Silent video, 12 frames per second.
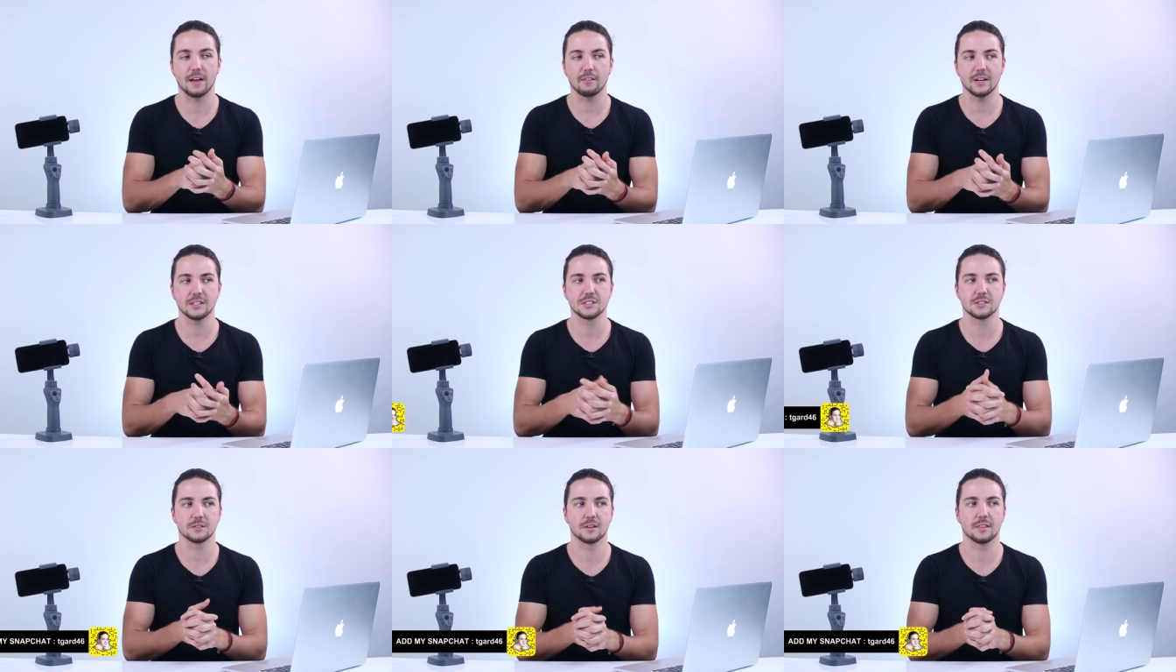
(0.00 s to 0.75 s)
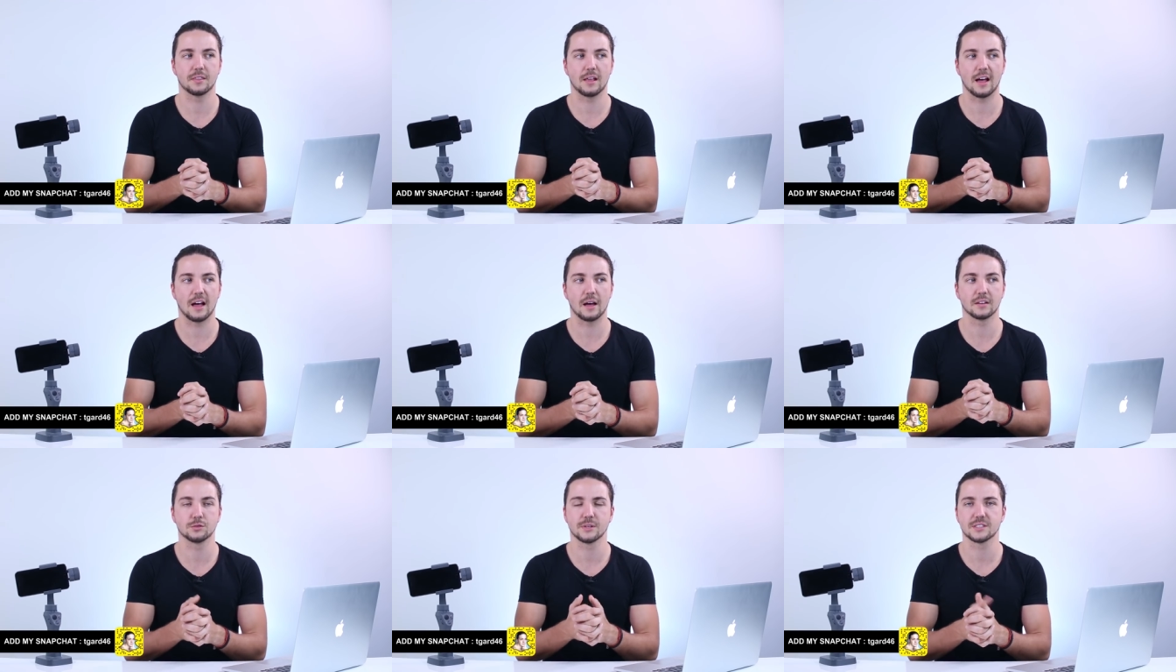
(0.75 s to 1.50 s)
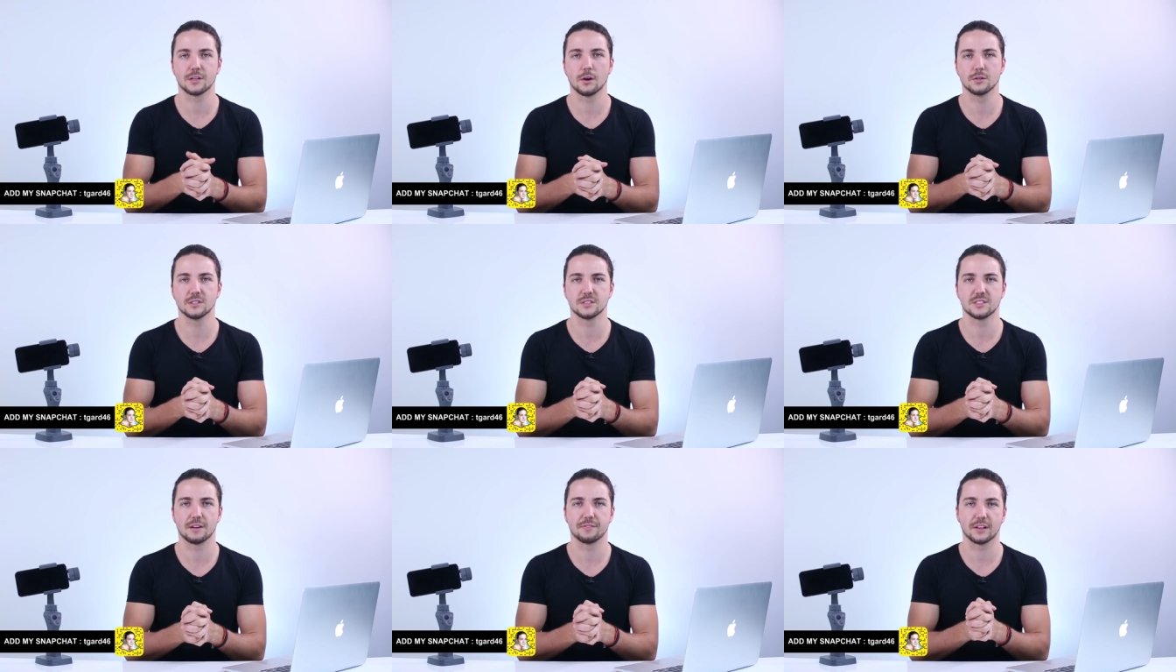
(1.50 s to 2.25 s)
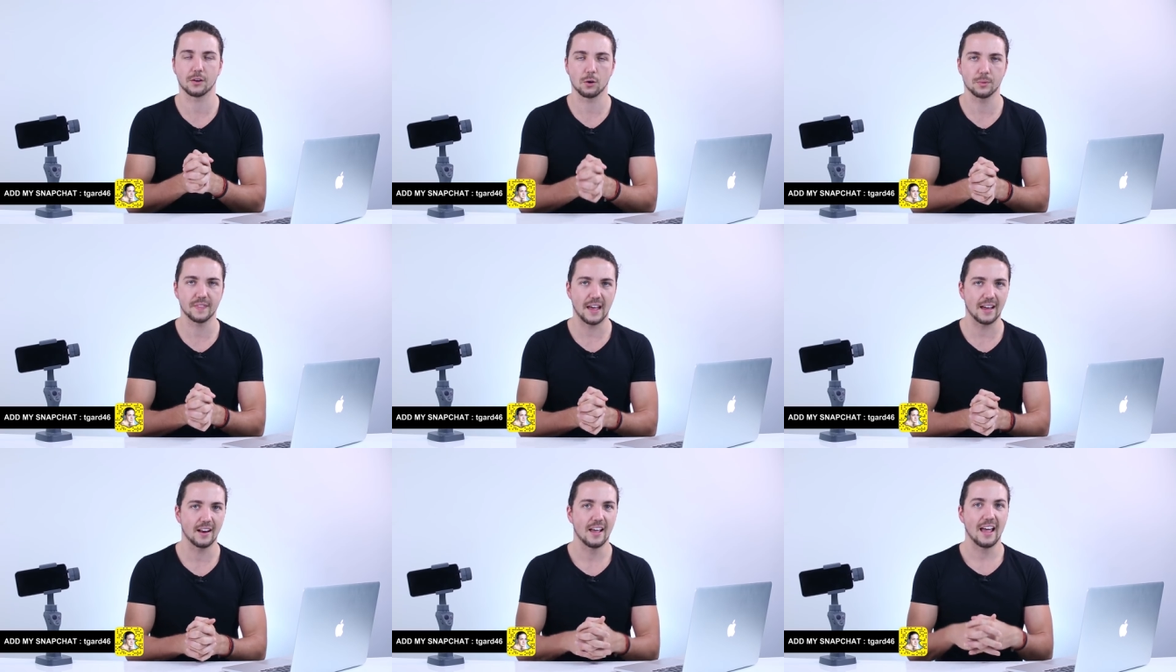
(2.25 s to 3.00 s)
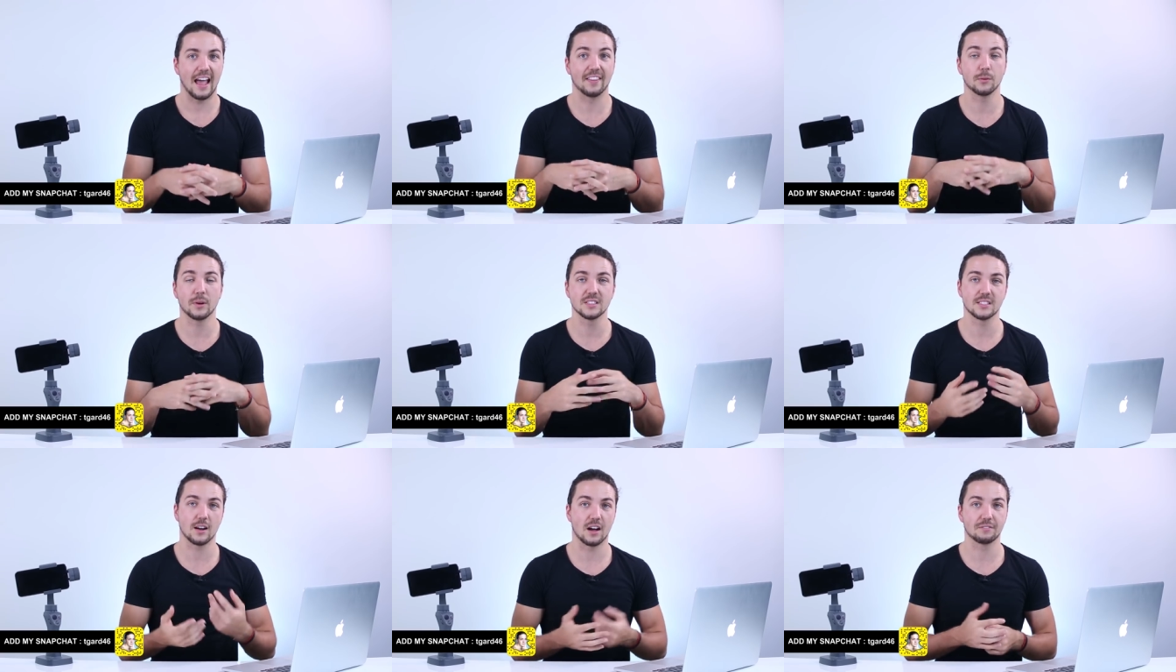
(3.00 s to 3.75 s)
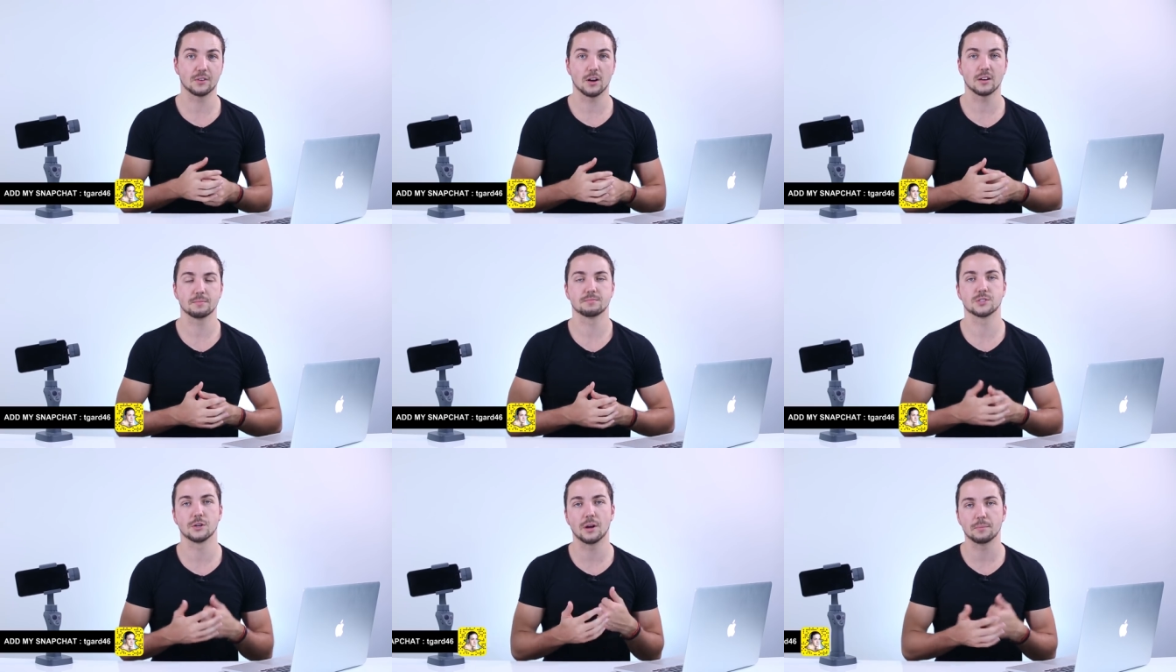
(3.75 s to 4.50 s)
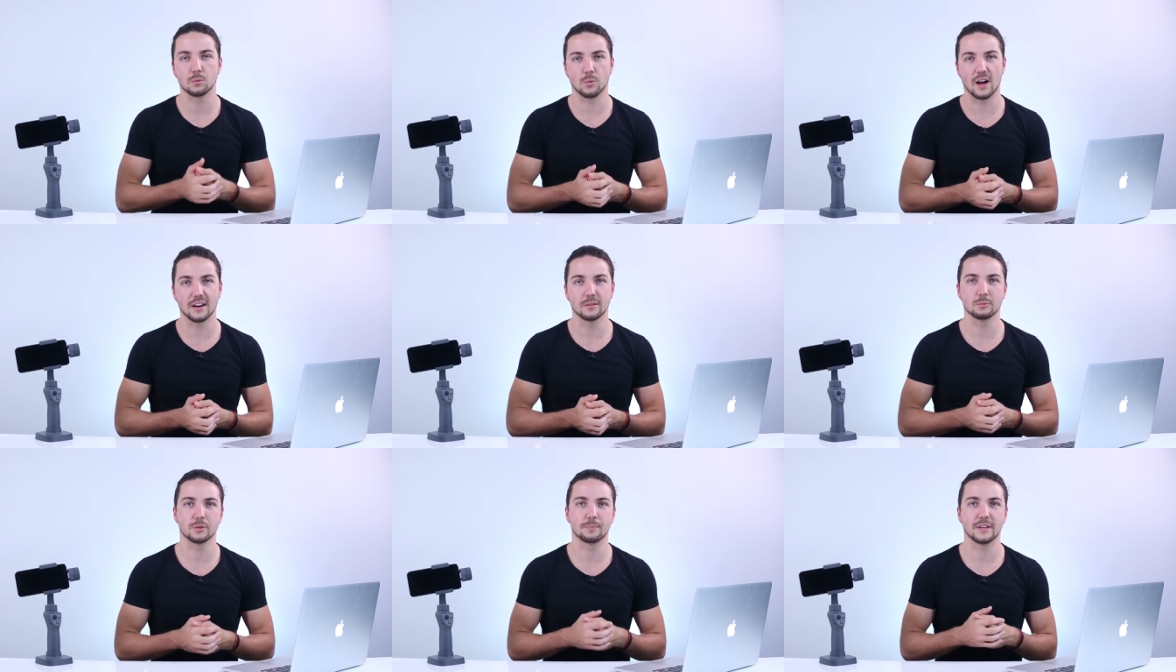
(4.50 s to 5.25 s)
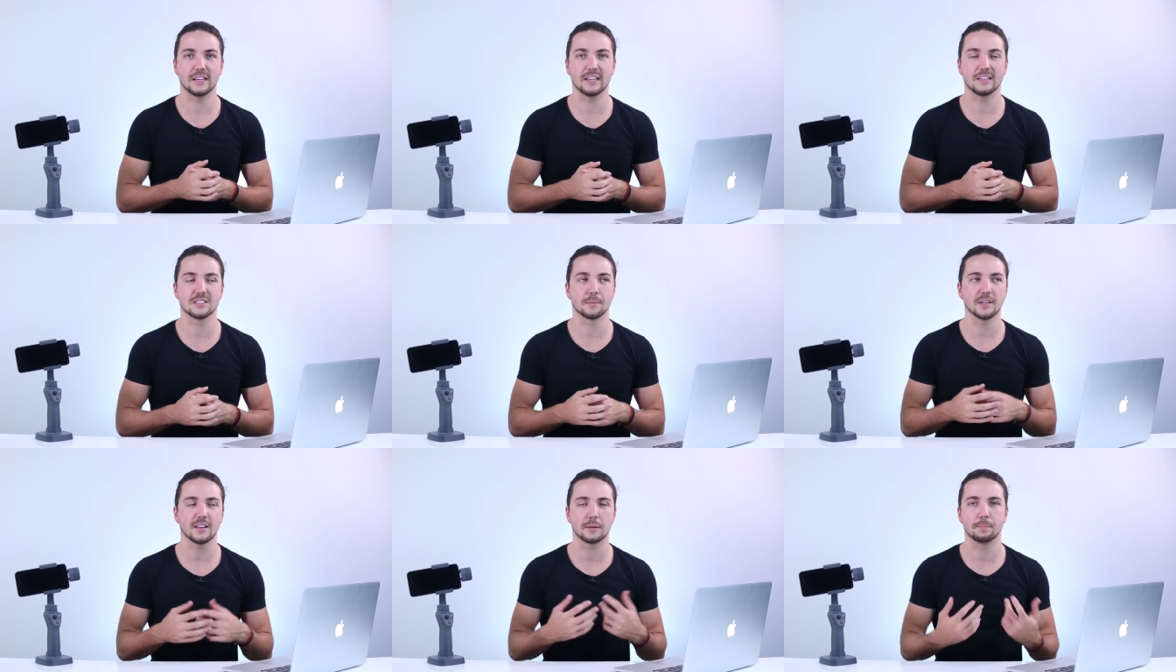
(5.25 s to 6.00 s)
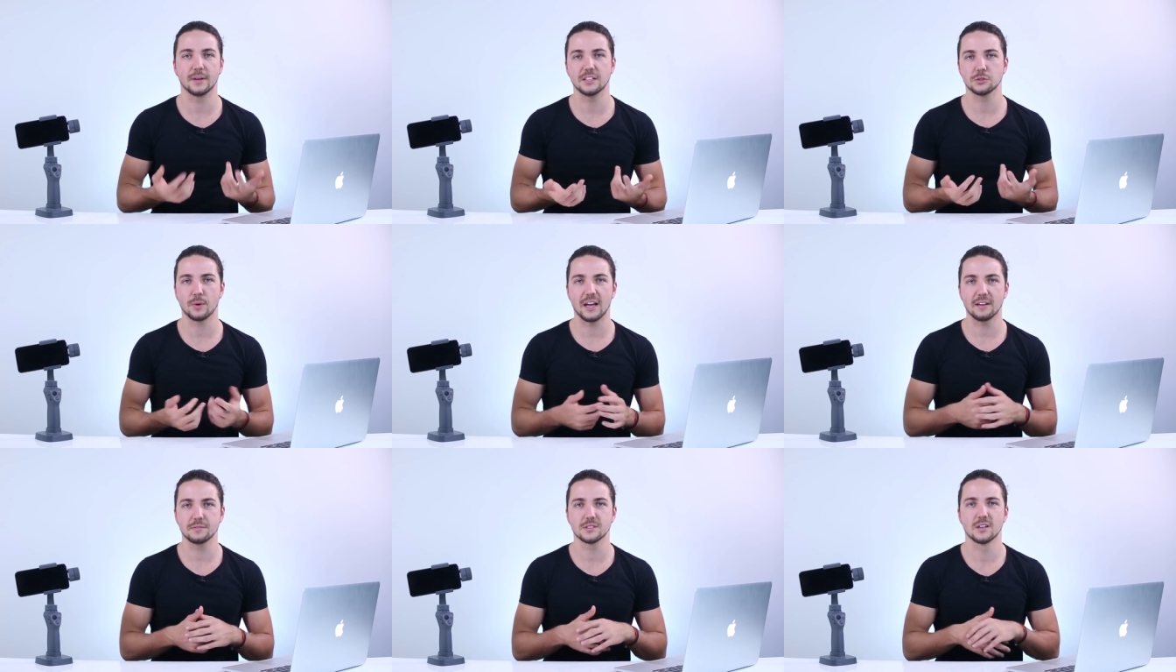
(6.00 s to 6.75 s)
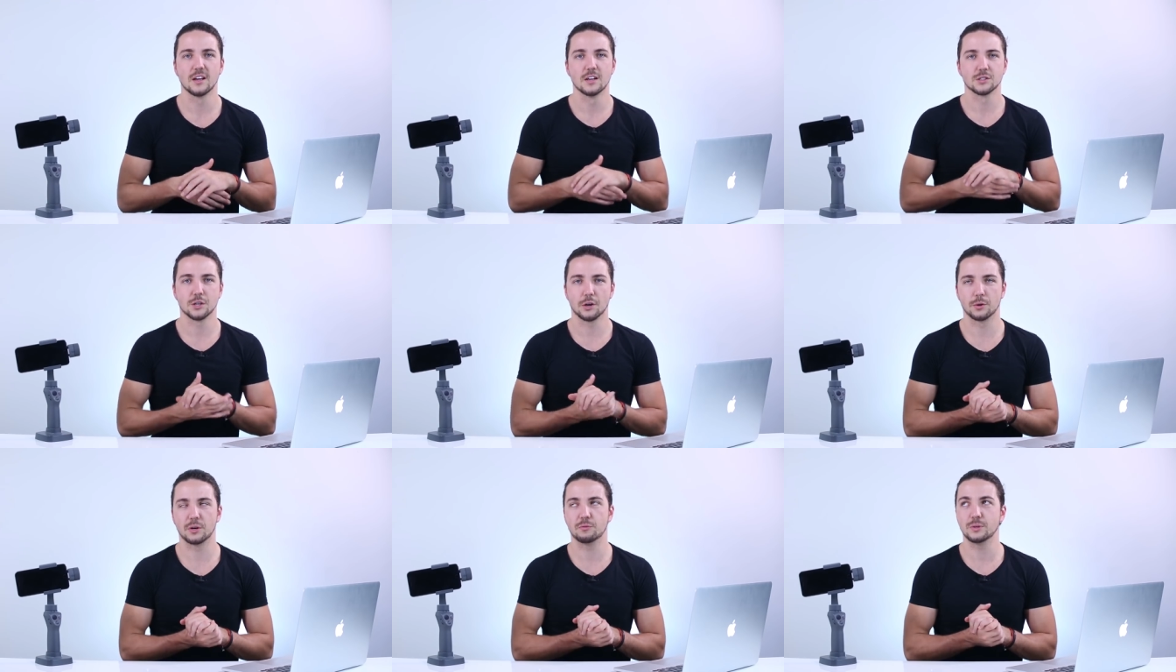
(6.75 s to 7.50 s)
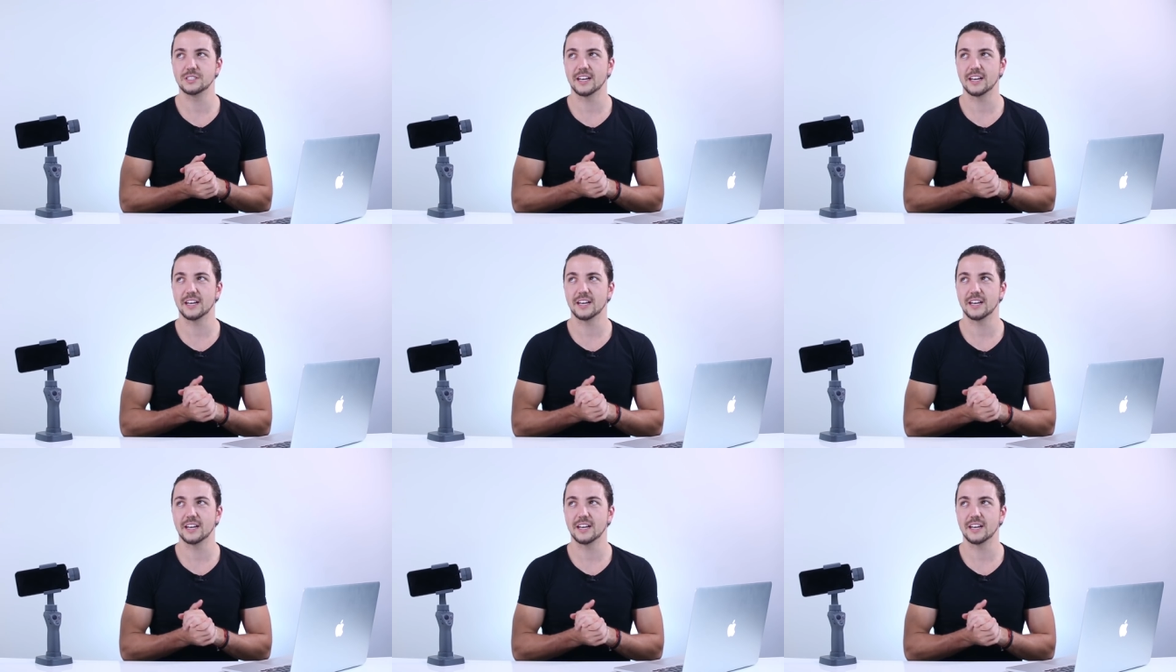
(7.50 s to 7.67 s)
Various uh, dress codes and stuff that go with that. And the ones that I've got, so number one would be something like beach waves. So if we